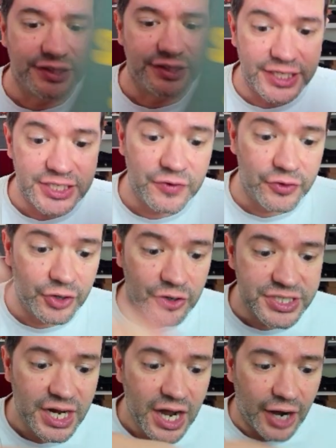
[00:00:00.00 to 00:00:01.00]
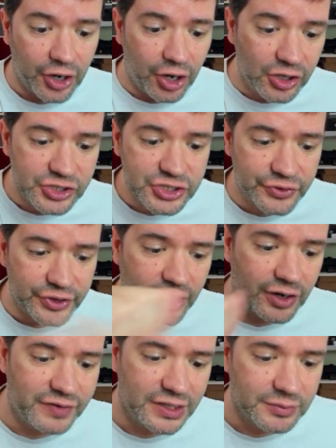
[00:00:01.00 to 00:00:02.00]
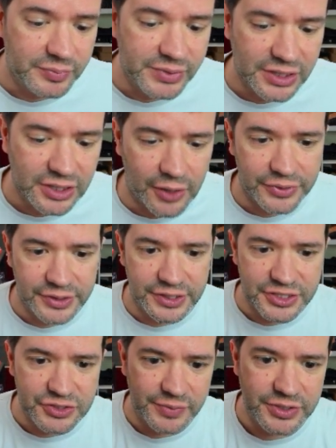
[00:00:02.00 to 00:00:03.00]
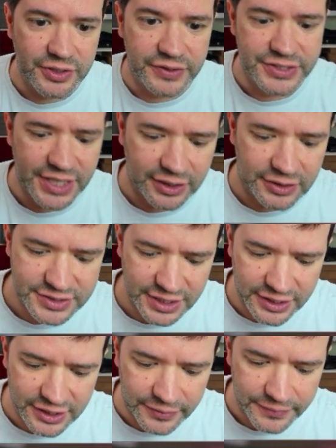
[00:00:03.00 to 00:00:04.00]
Links for those are also there, available below in the description of the channel. Take care.